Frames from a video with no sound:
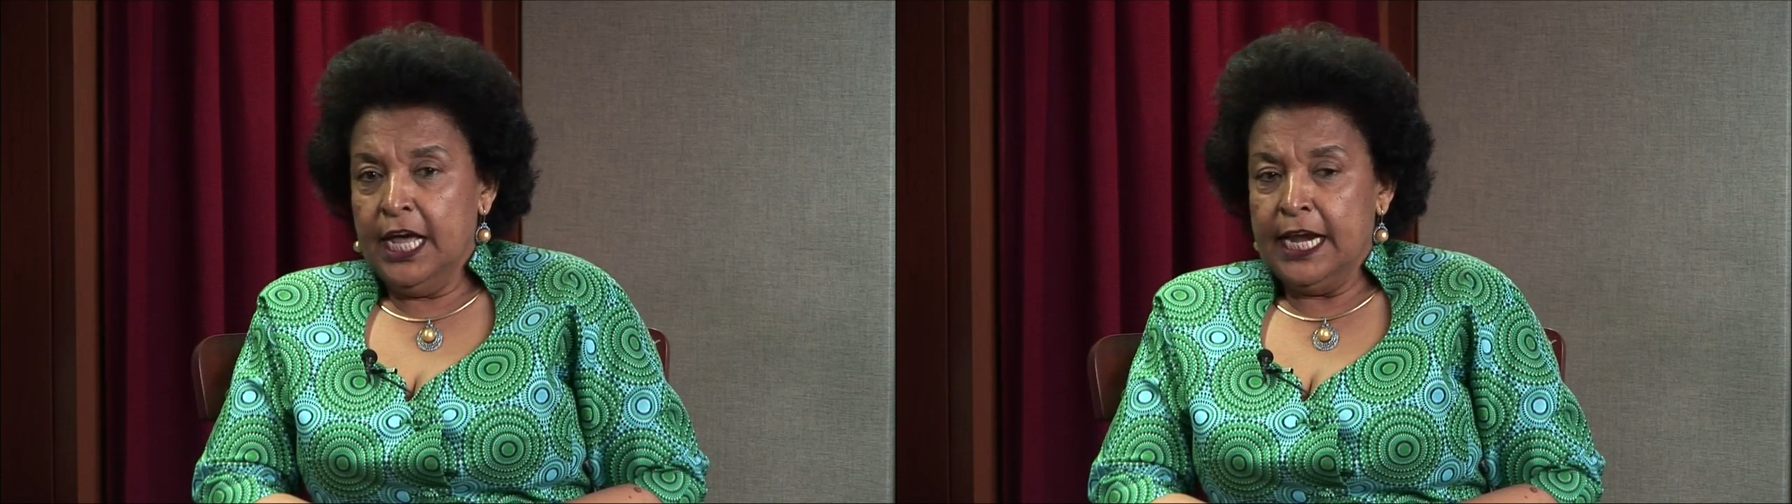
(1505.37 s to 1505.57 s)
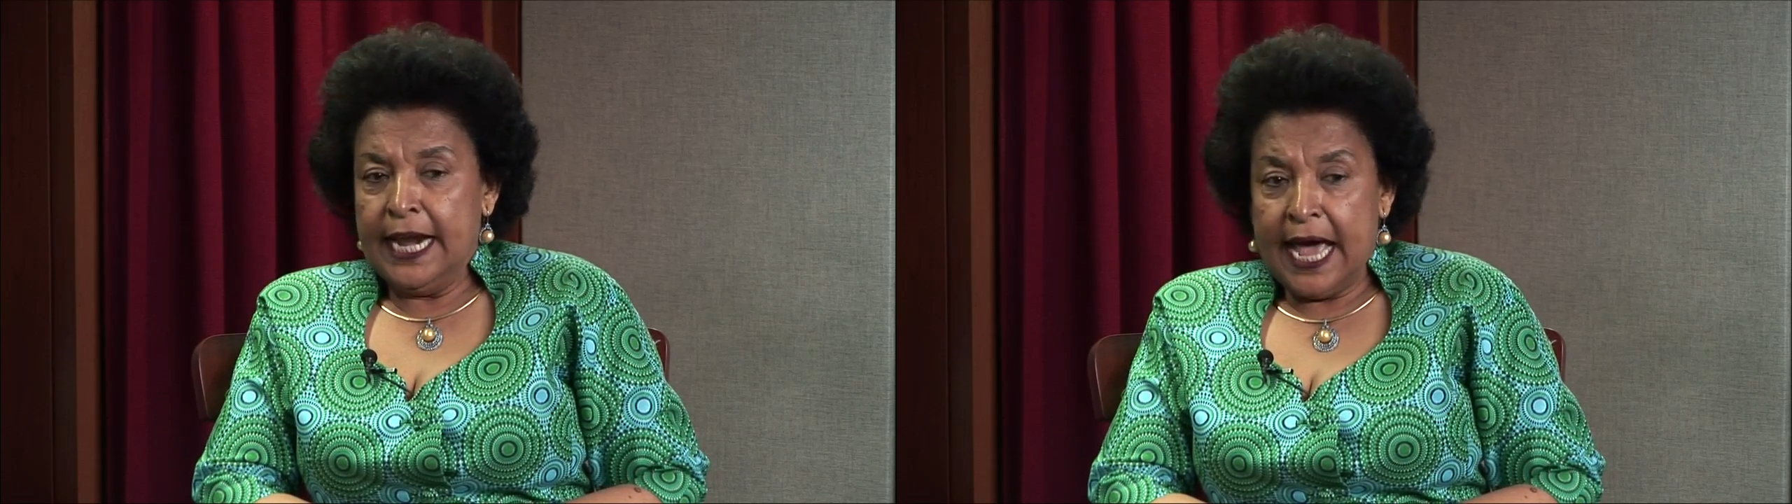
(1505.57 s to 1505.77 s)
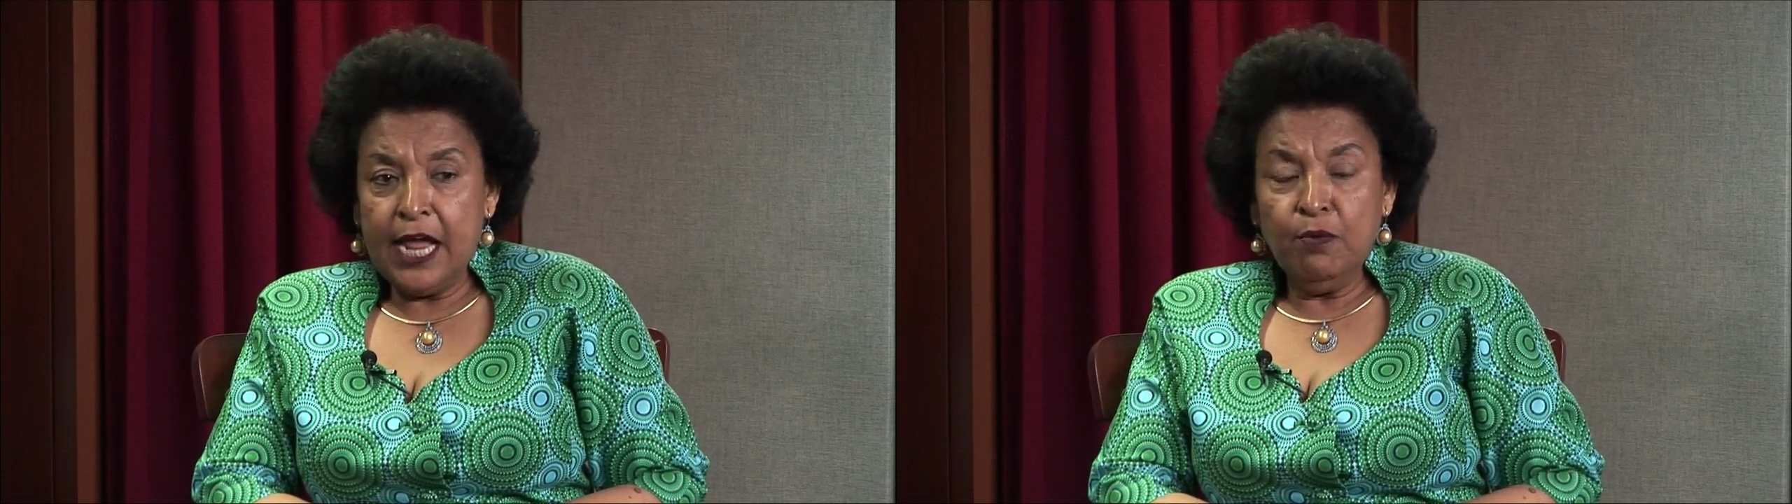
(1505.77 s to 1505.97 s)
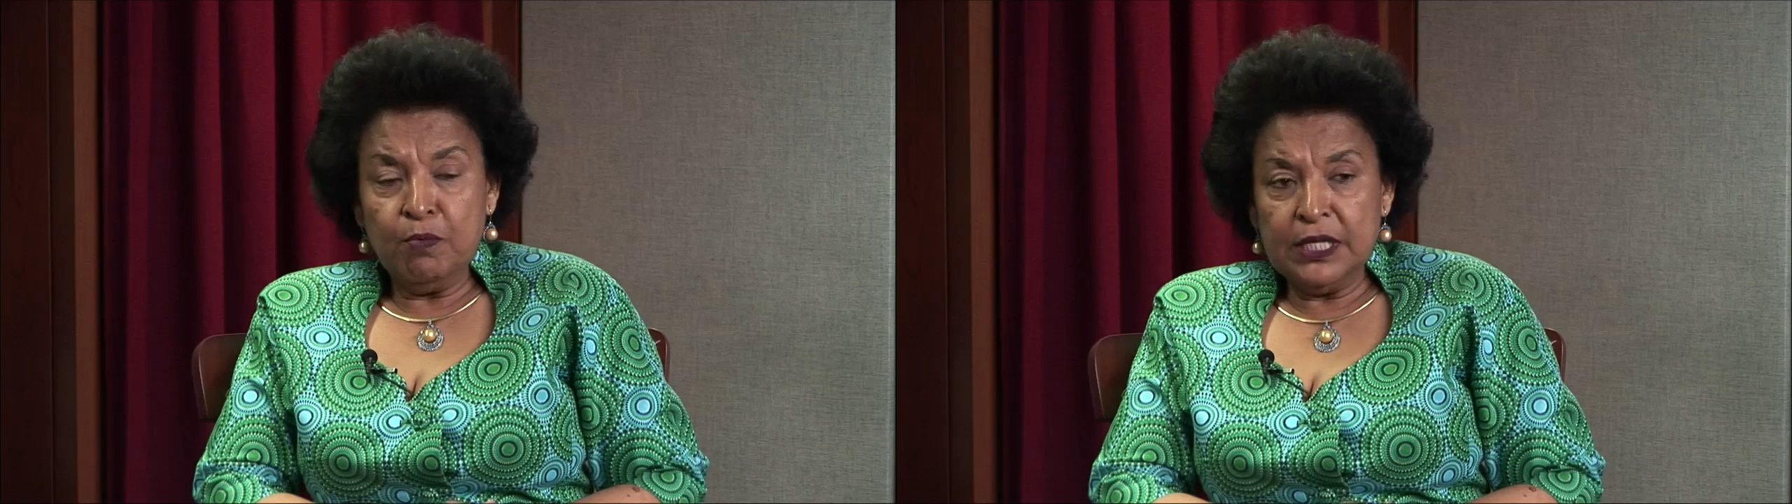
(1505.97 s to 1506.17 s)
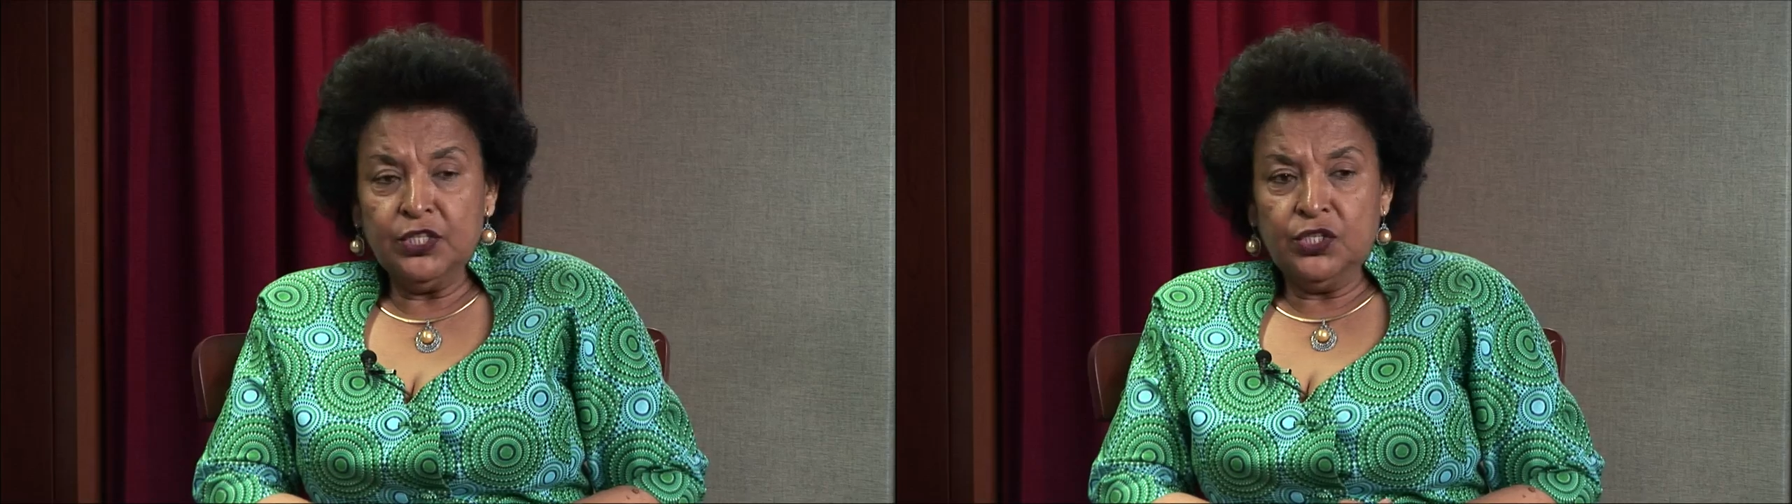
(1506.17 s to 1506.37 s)
9
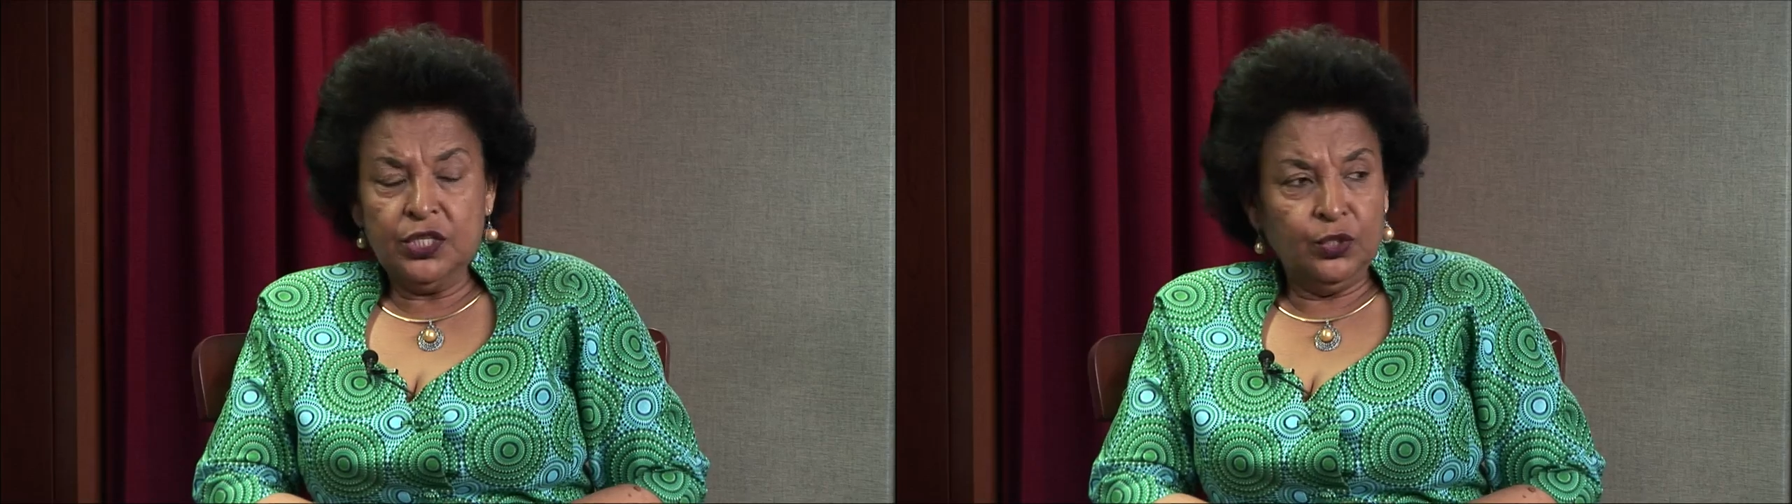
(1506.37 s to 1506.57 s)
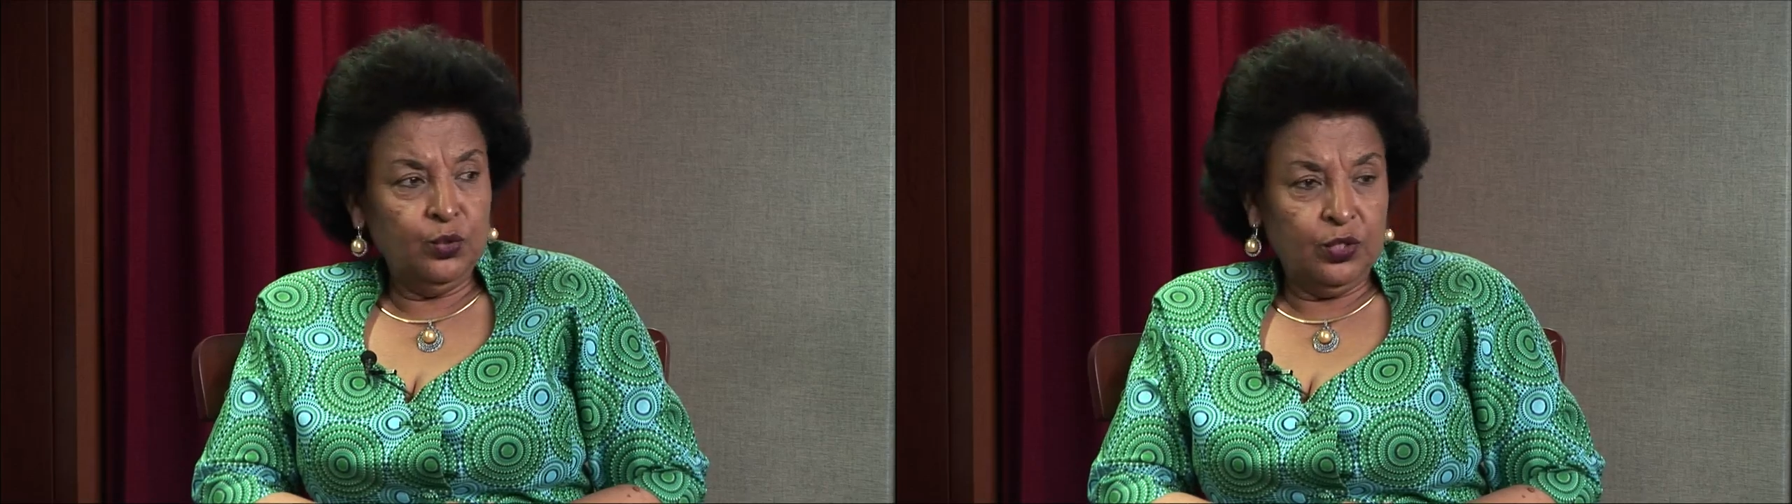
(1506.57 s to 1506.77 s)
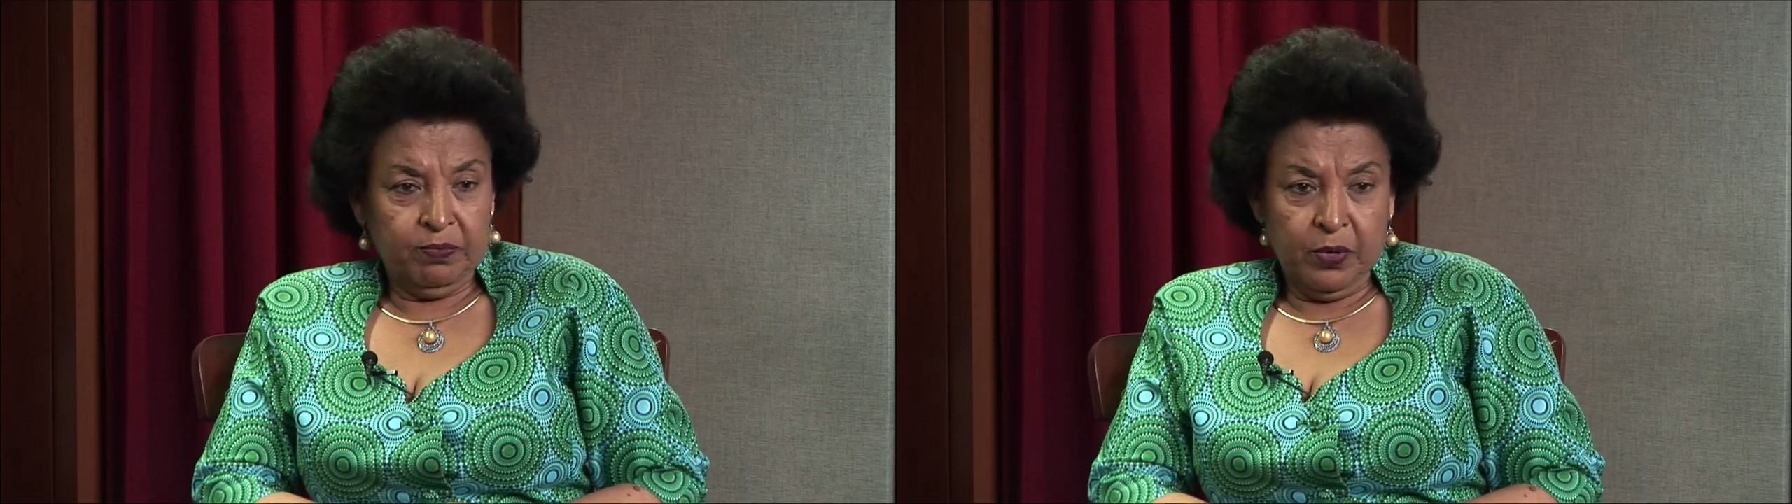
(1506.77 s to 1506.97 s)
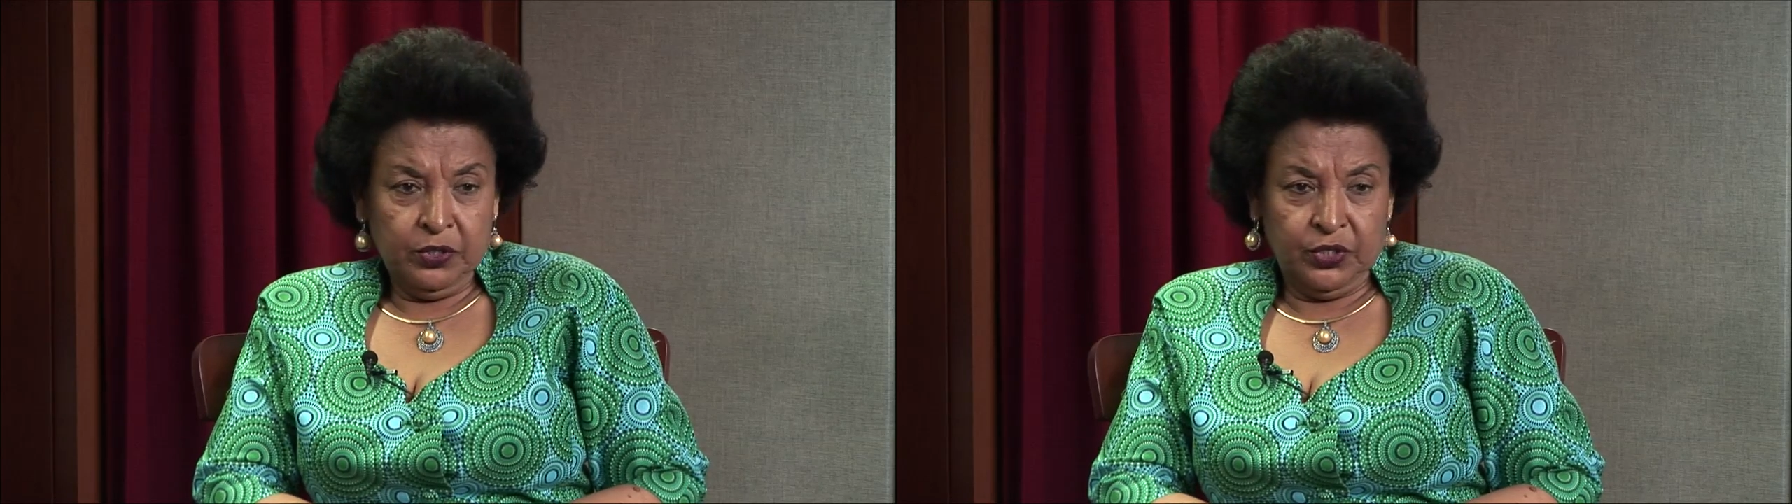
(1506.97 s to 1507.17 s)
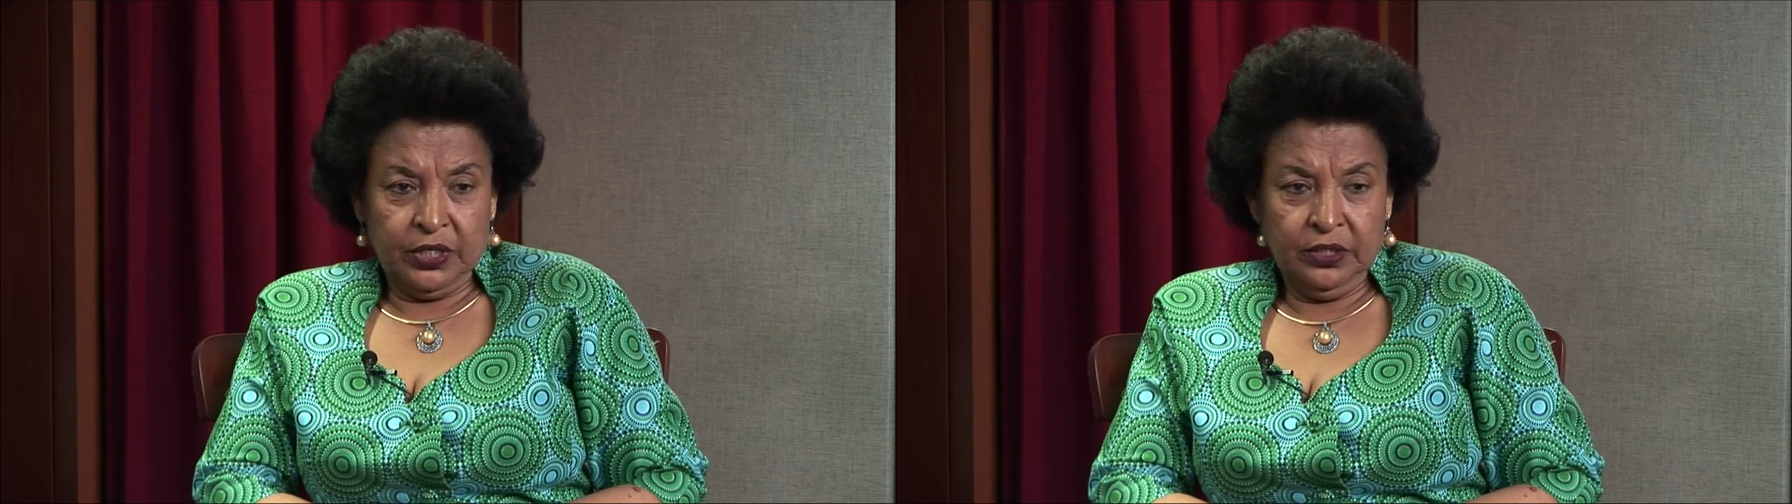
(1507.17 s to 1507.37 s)
months into the
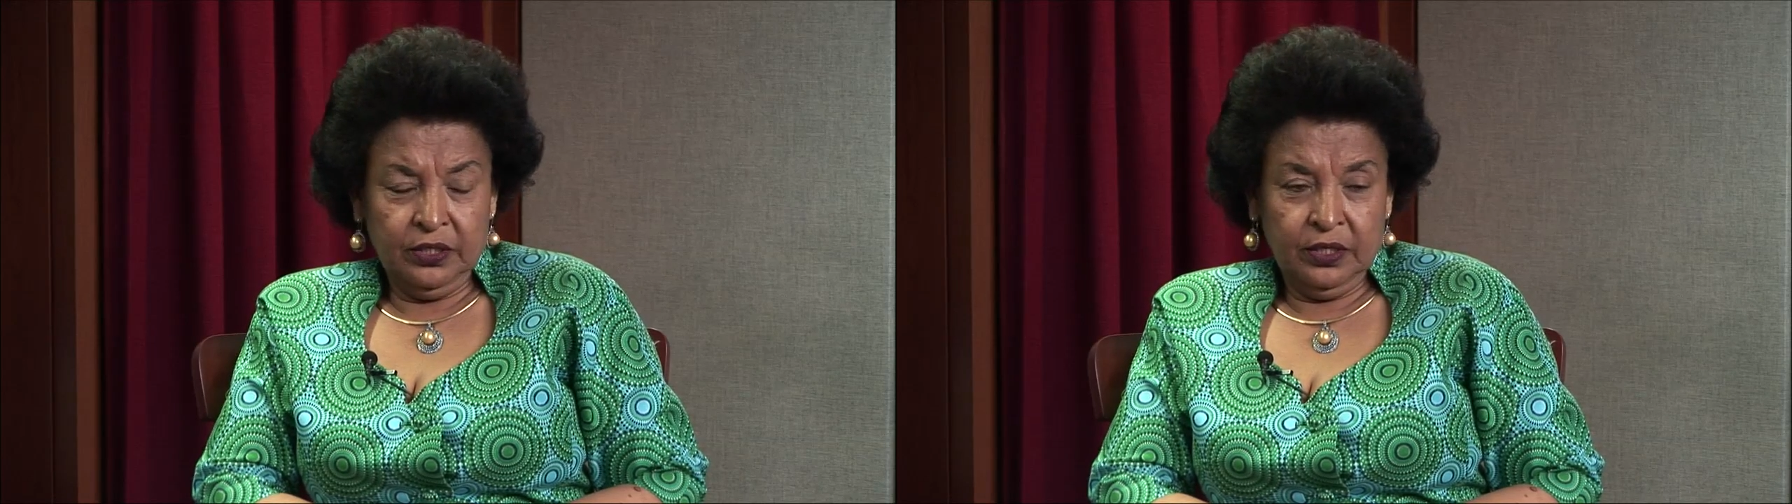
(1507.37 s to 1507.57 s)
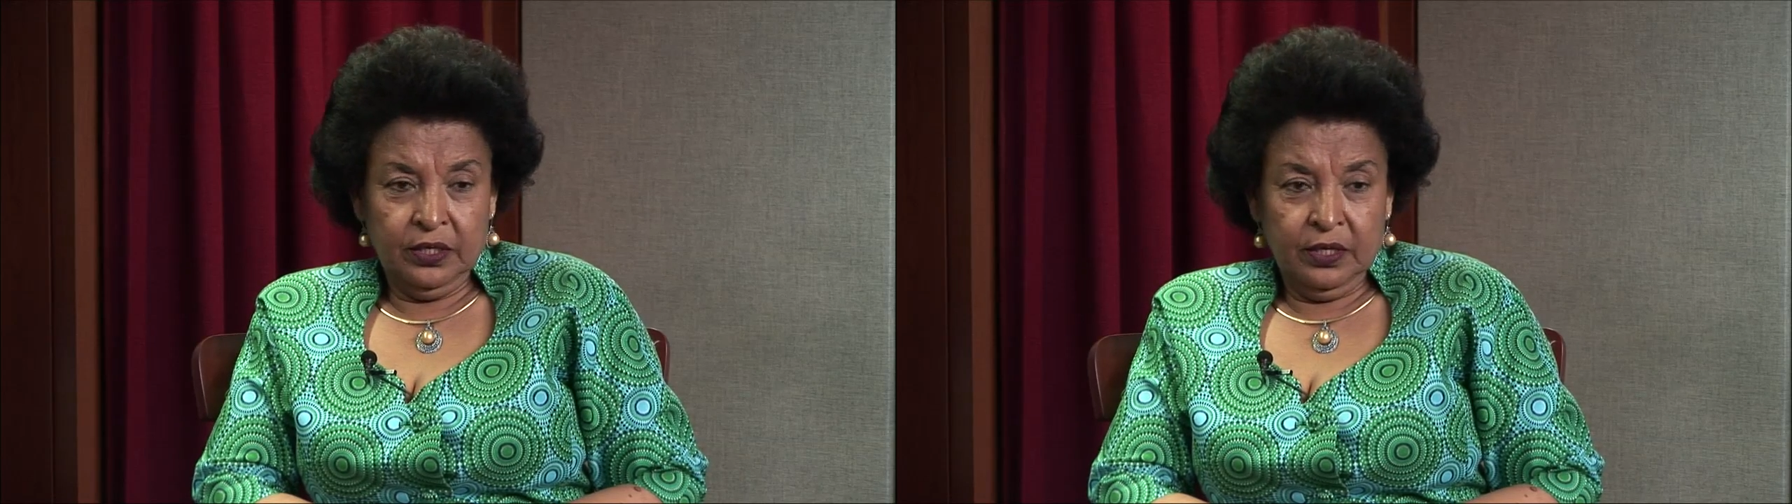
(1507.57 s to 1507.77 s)
project,